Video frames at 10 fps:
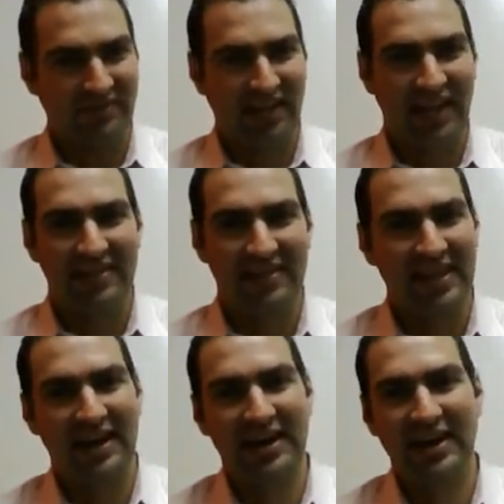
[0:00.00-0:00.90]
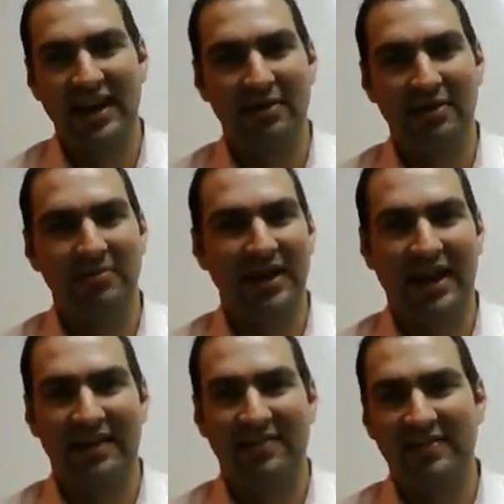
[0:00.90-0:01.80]
and then
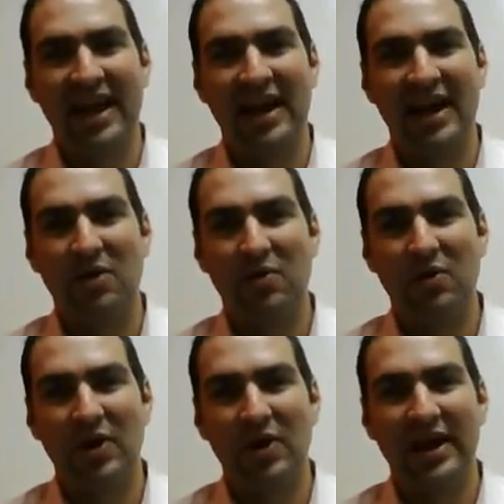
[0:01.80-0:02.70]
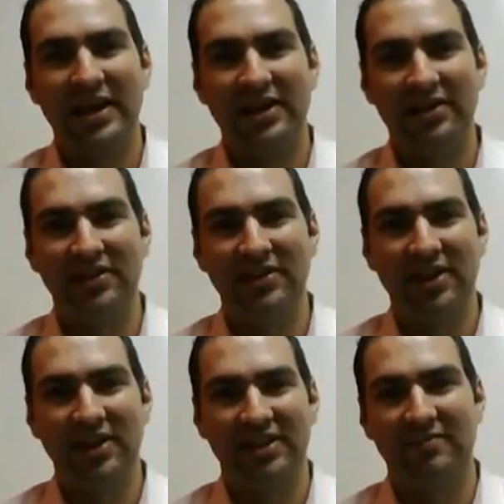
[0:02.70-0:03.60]
and that way you know that they've been
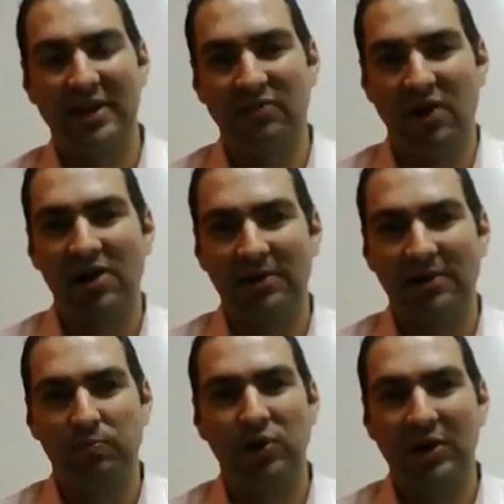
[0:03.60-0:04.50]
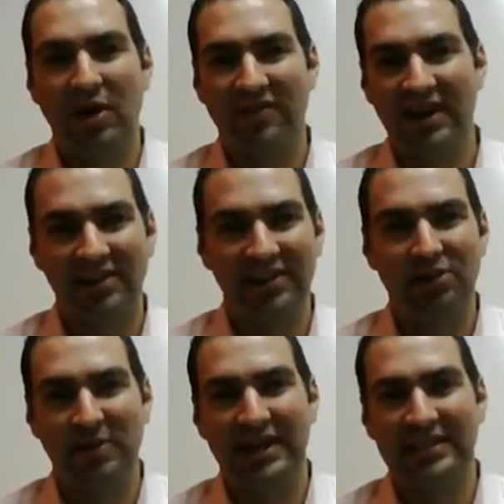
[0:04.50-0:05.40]
already pre-qualified a little bit
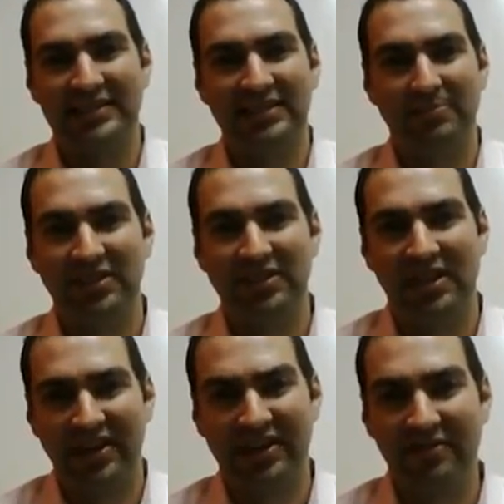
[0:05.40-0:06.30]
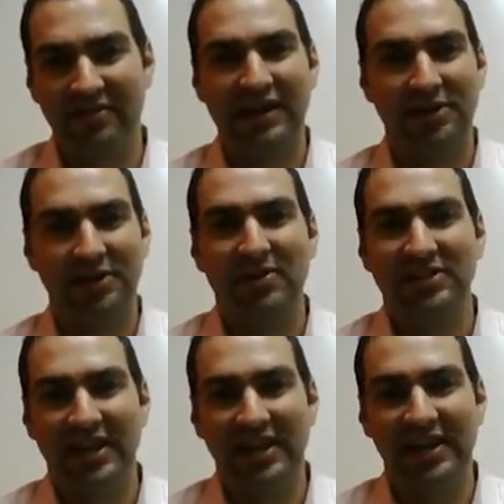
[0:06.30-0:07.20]
because supposedly they've read your
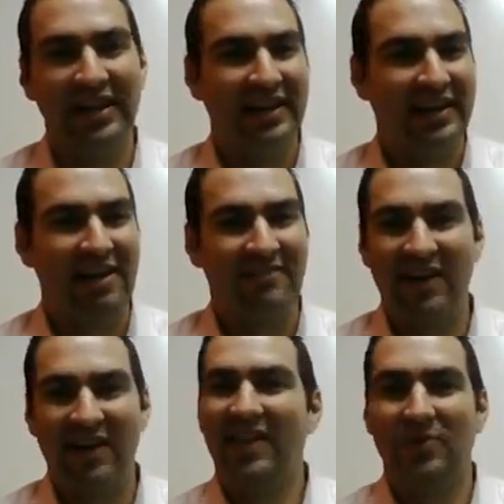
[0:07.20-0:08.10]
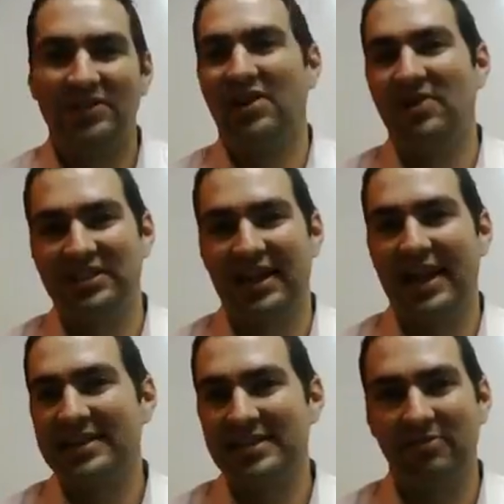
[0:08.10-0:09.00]
posting. Now I found that wasn't always the
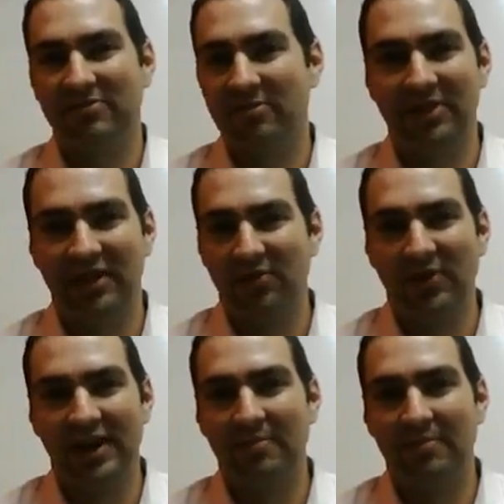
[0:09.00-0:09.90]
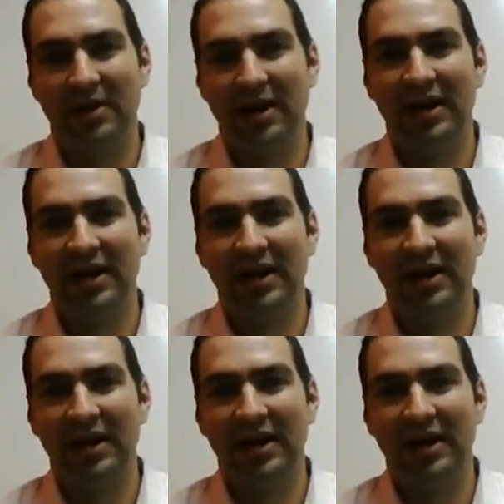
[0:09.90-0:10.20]
case. Some of them didn't read it, but